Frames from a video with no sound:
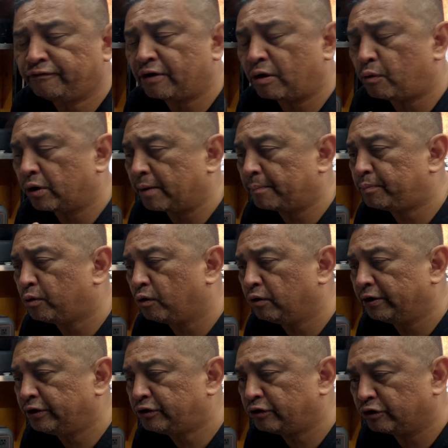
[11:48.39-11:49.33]
if I want to
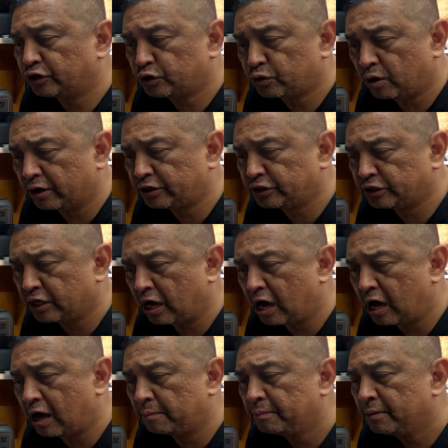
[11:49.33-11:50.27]
pull into a truck
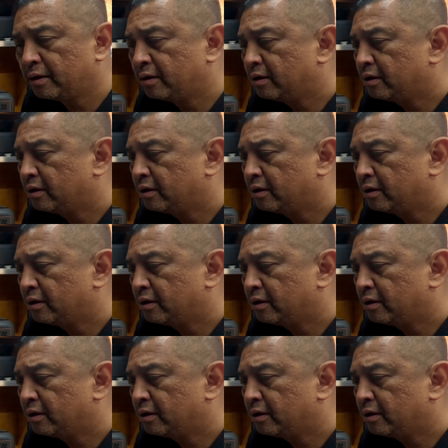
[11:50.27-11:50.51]
stop,